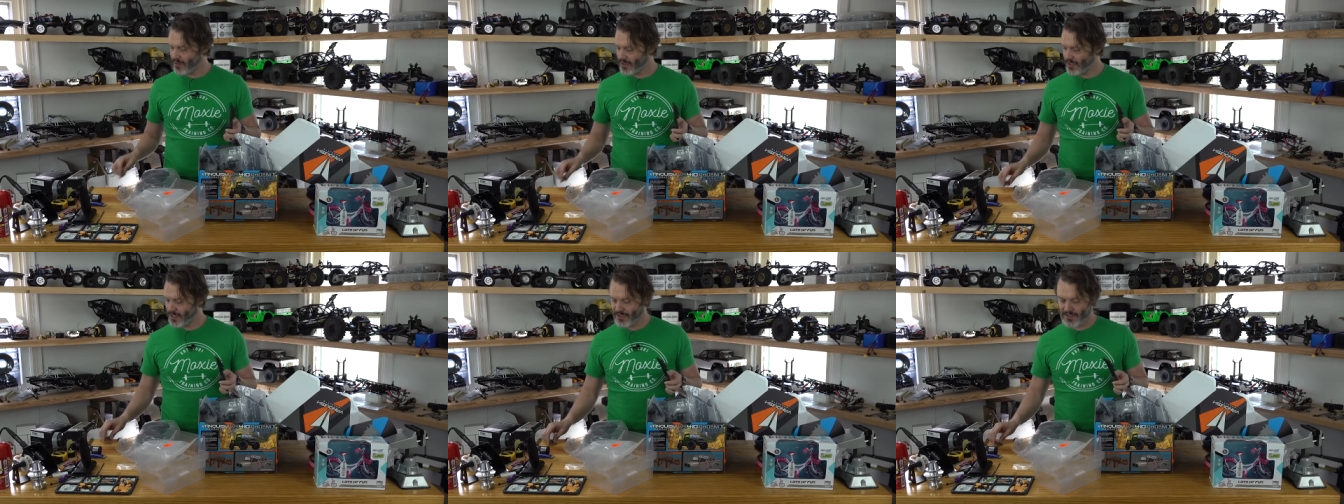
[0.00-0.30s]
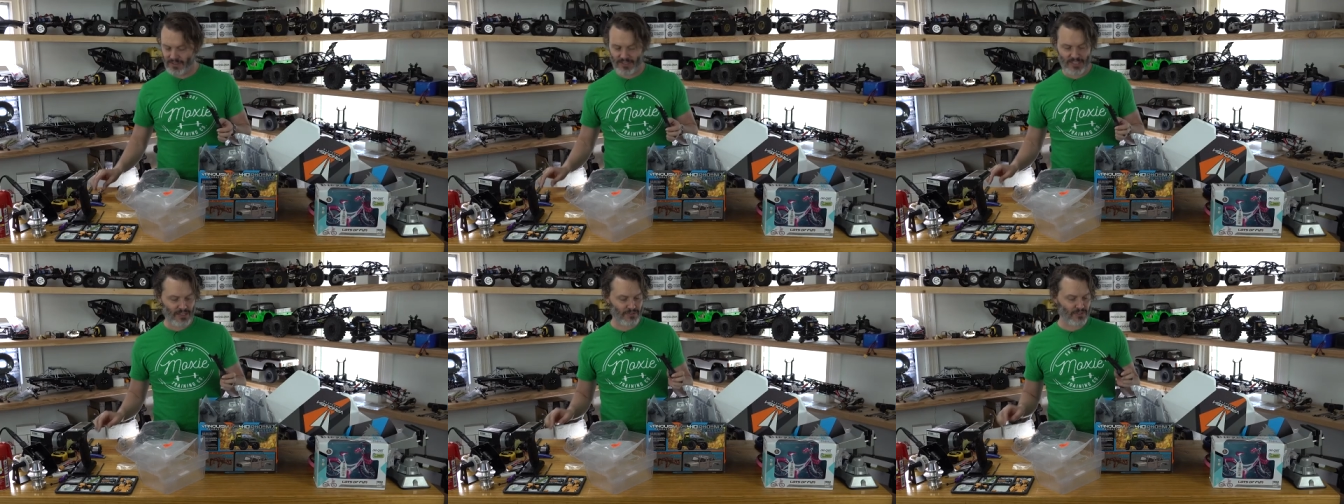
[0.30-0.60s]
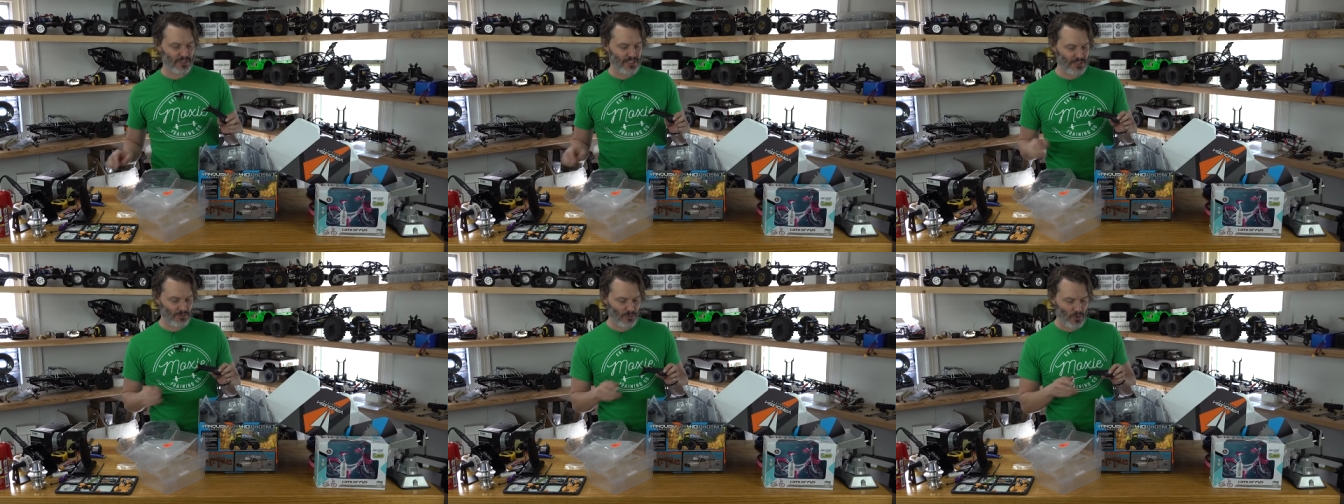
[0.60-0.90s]
there was
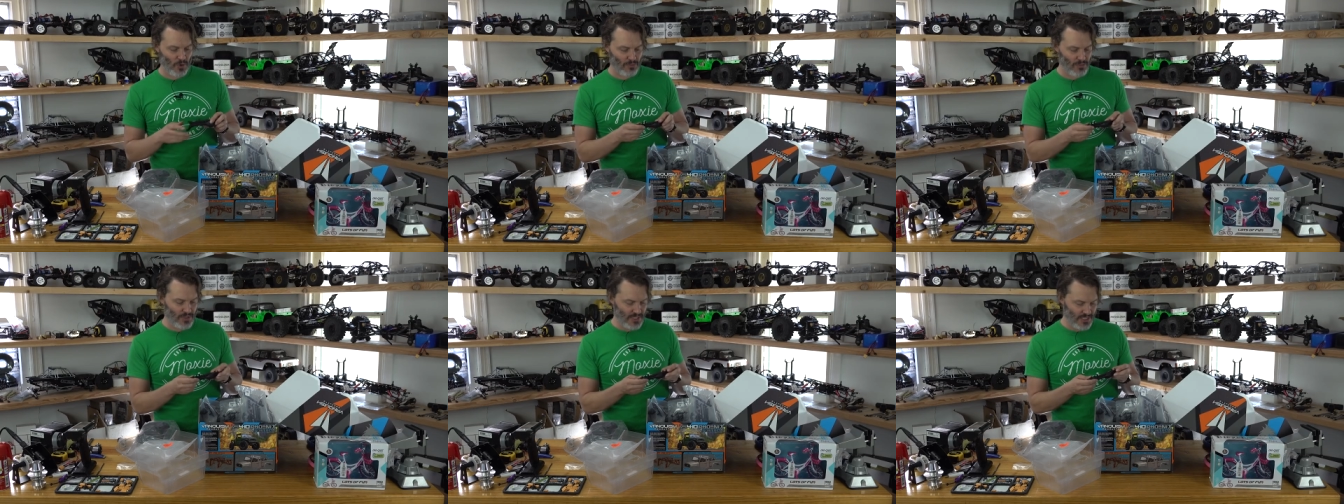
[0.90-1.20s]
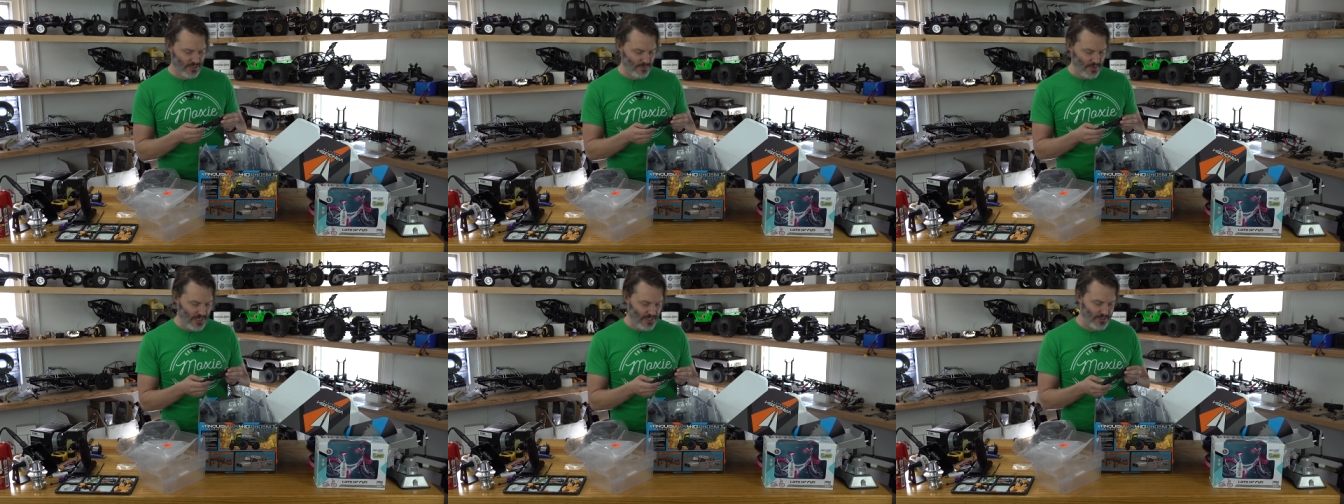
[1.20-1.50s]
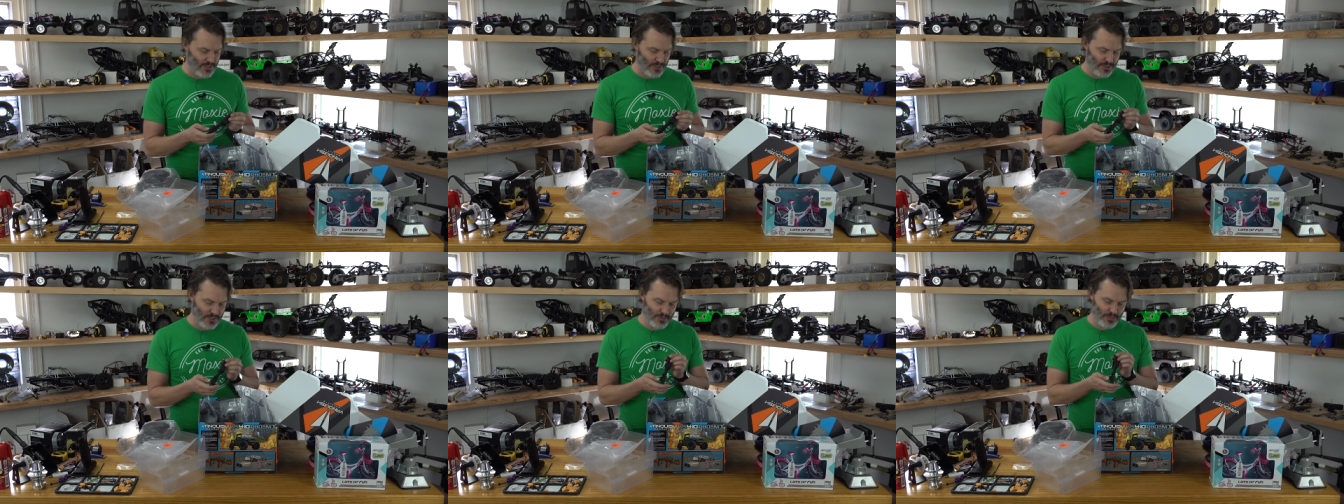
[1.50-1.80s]
definitely some grumblings
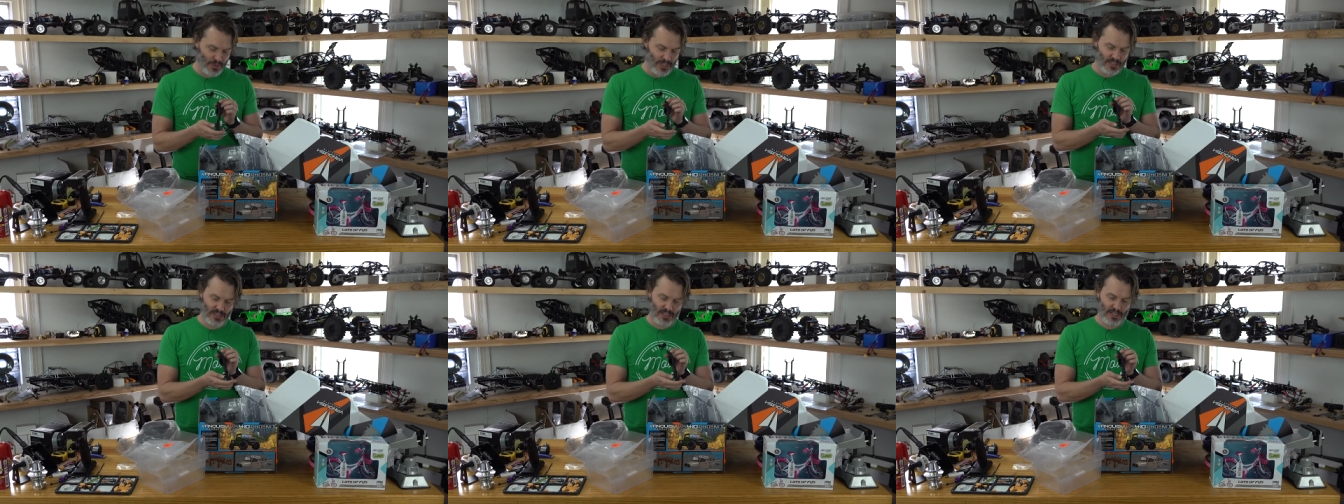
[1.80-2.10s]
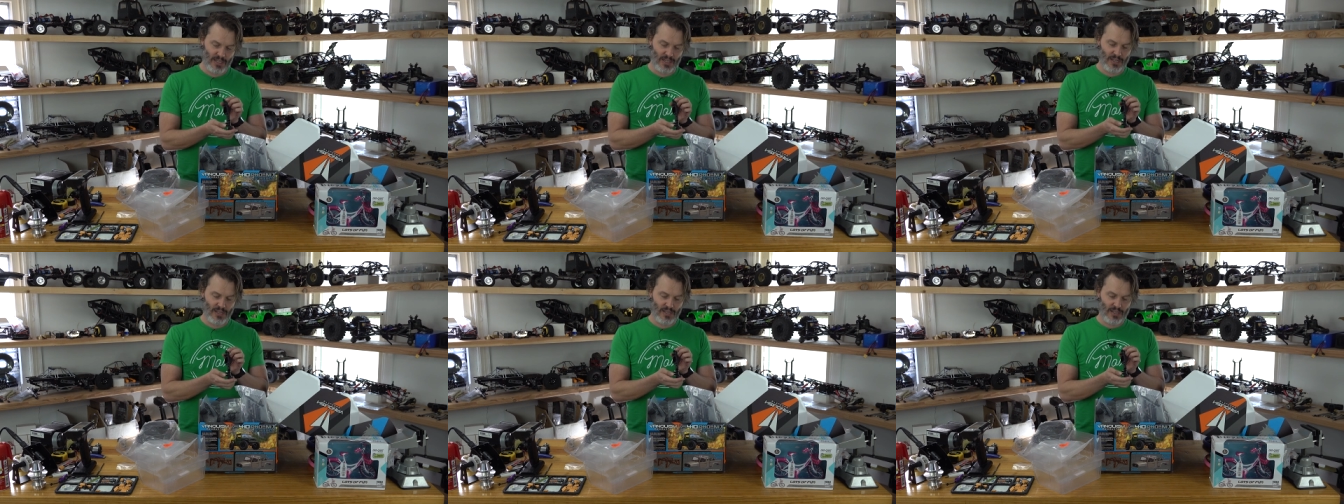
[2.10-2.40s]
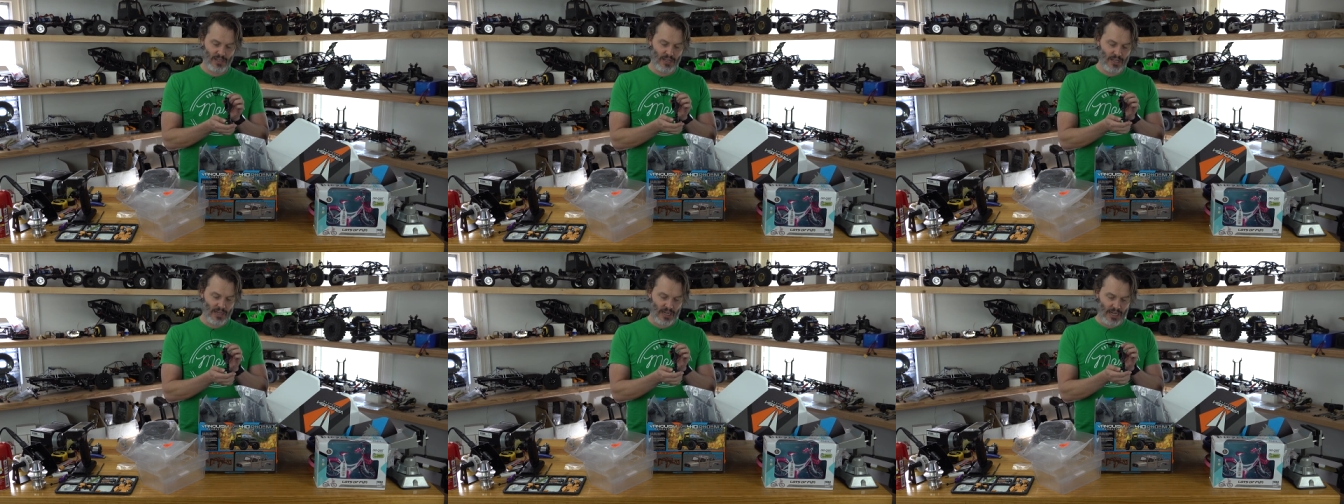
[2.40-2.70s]
about those, but
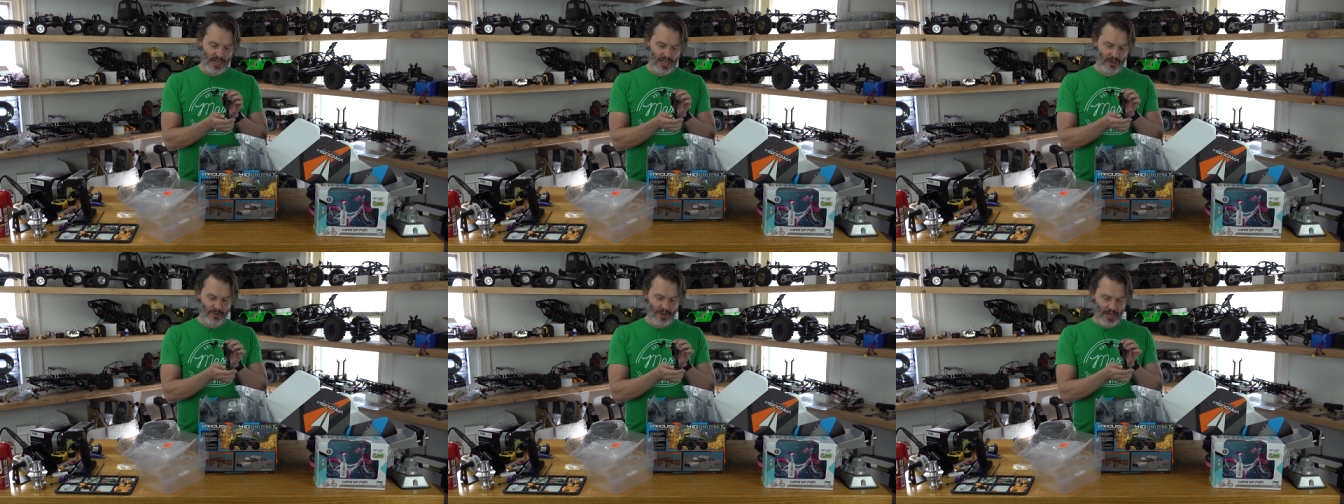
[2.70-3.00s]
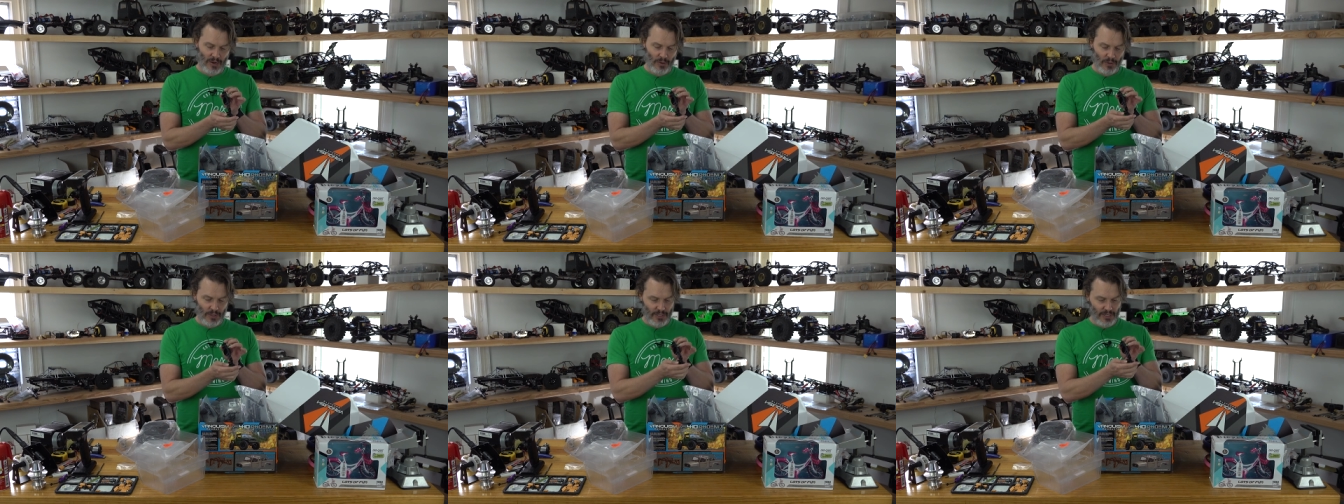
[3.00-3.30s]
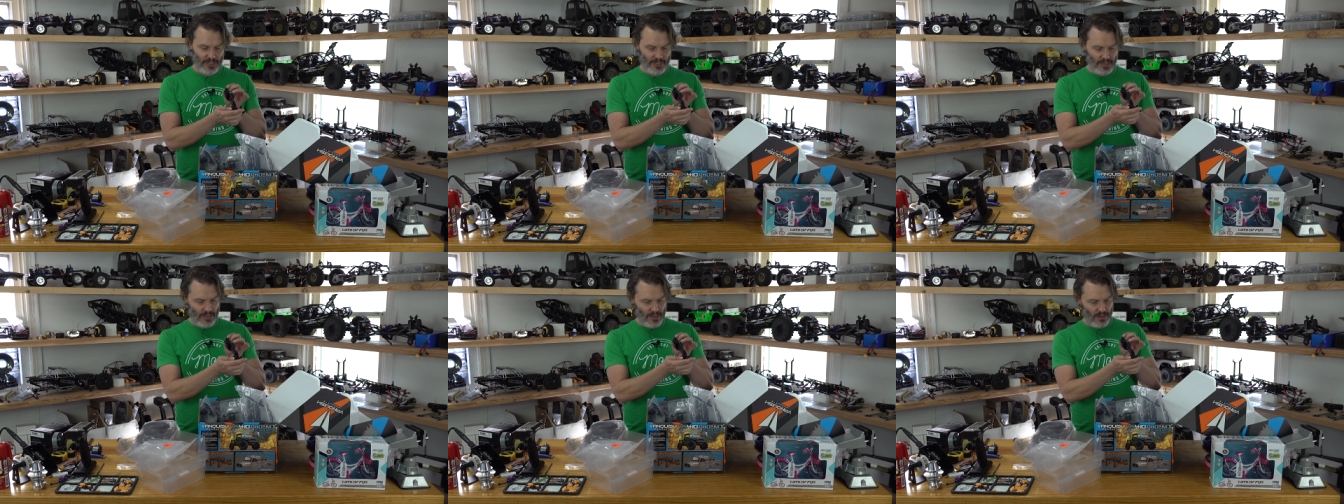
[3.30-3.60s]
I'm not
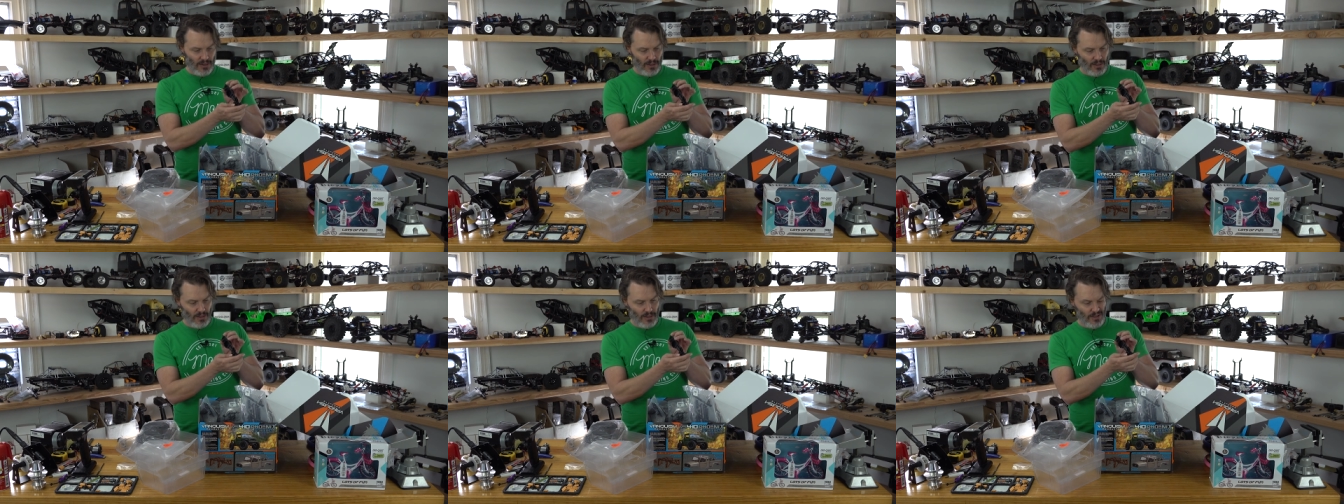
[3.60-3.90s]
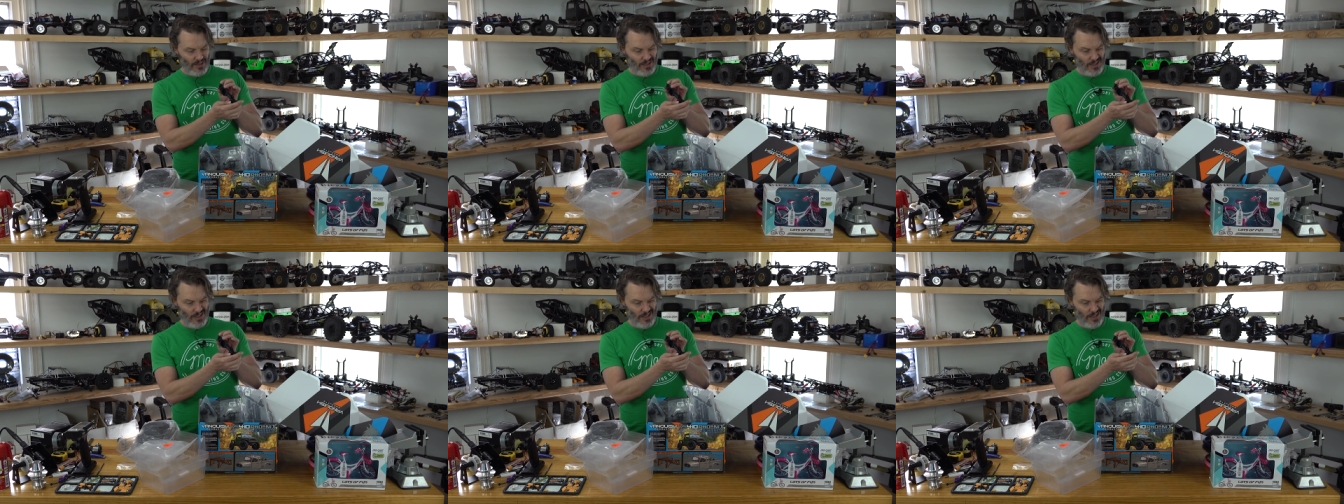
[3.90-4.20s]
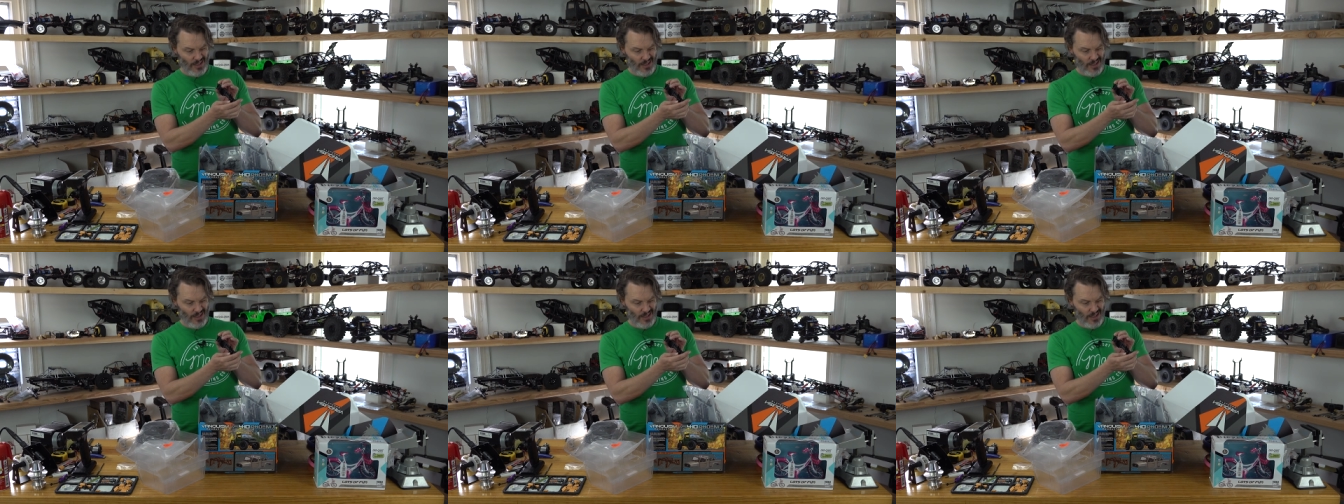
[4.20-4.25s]
worried at all.